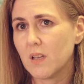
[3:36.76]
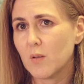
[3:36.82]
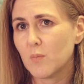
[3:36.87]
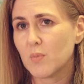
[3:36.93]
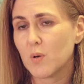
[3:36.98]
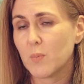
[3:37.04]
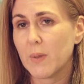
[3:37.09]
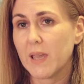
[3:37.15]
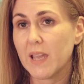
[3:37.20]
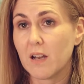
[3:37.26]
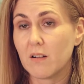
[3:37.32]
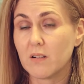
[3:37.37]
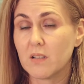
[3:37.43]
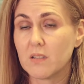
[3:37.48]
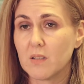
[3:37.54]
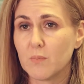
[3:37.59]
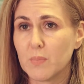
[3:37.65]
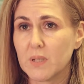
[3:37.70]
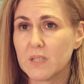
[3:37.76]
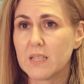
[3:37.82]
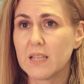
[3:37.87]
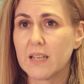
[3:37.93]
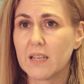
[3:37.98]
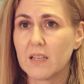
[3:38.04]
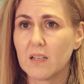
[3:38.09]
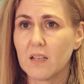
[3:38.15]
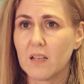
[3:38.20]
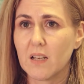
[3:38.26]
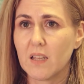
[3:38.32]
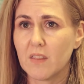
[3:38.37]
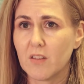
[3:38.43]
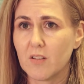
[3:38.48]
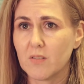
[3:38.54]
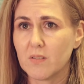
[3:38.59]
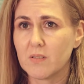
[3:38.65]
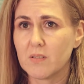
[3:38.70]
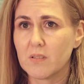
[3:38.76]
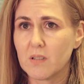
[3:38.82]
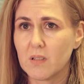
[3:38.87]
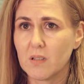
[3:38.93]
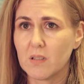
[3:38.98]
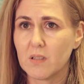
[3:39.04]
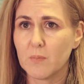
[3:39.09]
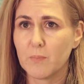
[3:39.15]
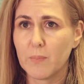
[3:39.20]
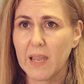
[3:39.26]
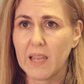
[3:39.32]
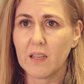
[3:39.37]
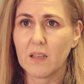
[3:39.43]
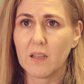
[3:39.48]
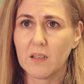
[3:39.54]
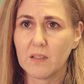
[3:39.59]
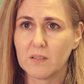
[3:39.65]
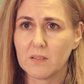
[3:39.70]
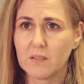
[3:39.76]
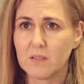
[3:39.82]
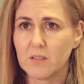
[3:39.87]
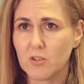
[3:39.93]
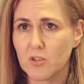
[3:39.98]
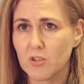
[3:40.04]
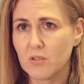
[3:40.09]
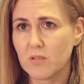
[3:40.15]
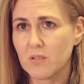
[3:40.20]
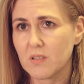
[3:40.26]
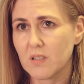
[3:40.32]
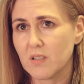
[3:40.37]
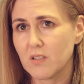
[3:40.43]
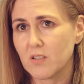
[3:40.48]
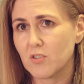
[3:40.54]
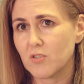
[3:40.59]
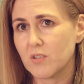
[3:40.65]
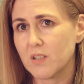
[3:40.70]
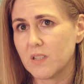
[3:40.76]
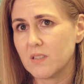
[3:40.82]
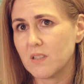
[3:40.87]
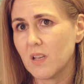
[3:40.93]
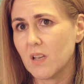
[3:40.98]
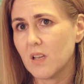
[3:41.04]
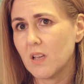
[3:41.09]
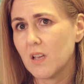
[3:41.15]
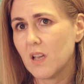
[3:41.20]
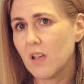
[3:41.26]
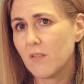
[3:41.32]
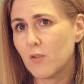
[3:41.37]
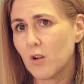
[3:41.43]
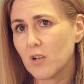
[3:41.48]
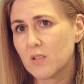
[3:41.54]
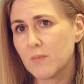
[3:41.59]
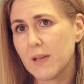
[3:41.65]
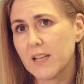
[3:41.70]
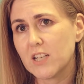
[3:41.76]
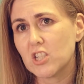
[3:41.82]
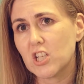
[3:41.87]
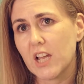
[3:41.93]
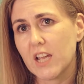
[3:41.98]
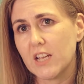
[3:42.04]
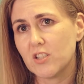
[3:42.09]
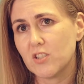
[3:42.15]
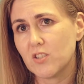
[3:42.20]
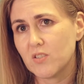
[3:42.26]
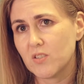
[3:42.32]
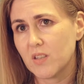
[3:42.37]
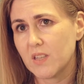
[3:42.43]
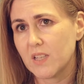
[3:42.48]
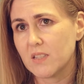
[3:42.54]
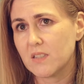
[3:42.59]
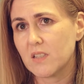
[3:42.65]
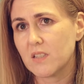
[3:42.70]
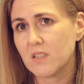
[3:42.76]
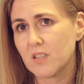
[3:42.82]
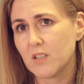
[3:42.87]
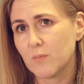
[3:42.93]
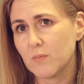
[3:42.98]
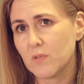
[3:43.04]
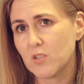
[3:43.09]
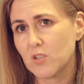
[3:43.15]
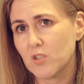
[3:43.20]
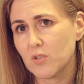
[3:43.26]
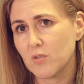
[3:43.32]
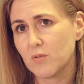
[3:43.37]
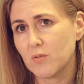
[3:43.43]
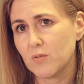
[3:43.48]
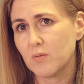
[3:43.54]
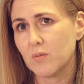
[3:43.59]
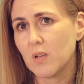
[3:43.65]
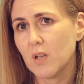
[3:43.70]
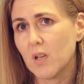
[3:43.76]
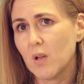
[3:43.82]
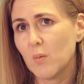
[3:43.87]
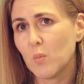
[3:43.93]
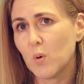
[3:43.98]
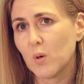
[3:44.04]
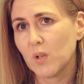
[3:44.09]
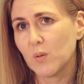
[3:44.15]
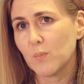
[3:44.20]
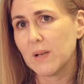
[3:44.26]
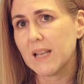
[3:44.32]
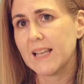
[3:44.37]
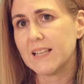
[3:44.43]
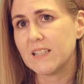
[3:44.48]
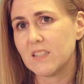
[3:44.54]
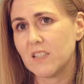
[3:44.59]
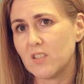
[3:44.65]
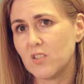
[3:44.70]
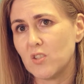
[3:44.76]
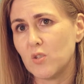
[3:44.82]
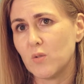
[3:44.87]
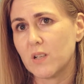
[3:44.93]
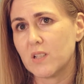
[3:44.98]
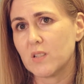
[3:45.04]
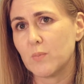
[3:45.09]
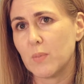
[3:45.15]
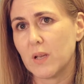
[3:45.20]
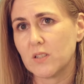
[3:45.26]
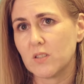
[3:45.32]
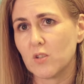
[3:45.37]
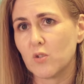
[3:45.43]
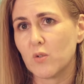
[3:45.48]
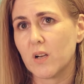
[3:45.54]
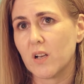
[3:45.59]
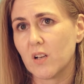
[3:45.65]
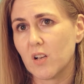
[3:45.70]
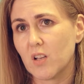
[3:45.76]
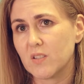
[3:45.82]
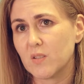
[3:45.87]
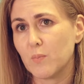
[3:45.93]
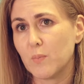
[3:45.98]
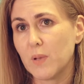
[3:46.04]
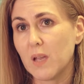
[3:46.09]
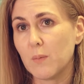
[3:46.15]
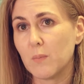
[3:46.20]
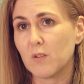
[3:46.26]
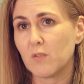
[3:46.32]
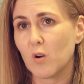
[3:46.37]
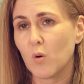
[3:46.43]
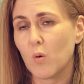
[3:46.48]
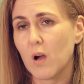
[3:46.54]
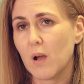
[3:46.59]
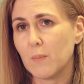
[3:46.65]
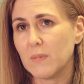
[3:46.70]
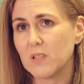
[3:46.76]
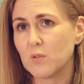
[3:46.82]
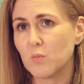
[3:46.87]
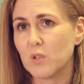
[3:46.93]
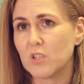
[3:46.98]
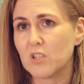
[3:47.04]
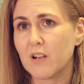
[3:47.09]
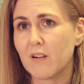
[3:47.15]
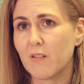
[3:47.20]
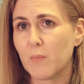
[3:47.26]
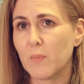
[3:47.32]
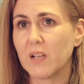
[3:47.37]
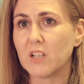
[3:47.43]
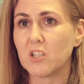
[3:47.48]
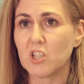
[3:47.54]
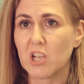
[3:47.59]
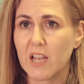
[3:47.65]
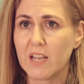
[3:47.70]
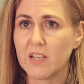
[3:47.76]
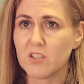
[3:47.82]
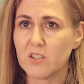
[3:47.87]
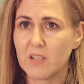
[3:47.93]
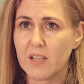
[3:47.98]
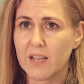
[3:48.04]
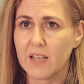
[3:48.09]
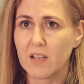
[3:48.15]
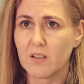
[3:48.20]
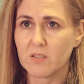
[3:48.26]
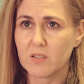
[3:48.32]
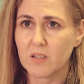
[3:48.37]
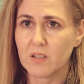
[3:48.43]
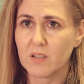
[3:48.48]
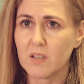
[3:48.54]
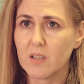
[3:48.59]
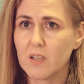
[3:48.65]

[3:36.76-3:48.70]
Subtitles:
preparers, and particularly those in the banking and insurance industries, have got to make changes to their systems to put in place these new expected credit loss impairment requirements, which are a big change in accounting.